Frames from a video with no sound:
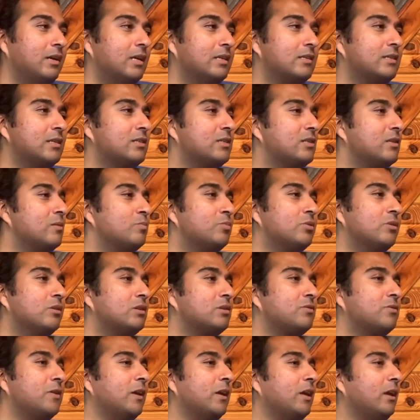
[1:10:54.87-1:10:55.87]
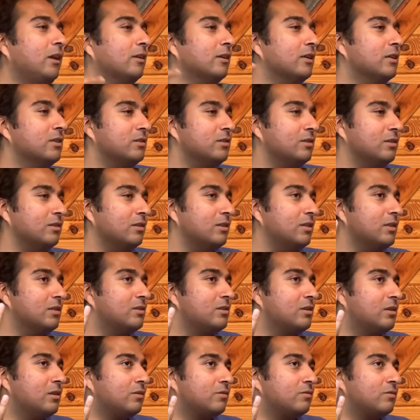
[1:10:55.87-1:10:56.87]
It's as simple as recognizing,
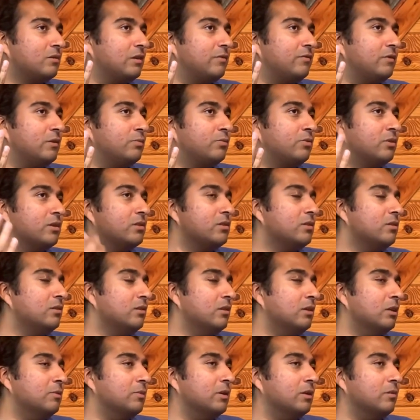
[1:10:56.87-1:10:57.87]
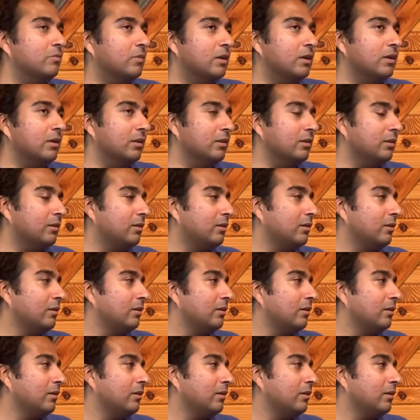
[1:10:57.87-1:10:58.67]
is there craving present in my mind?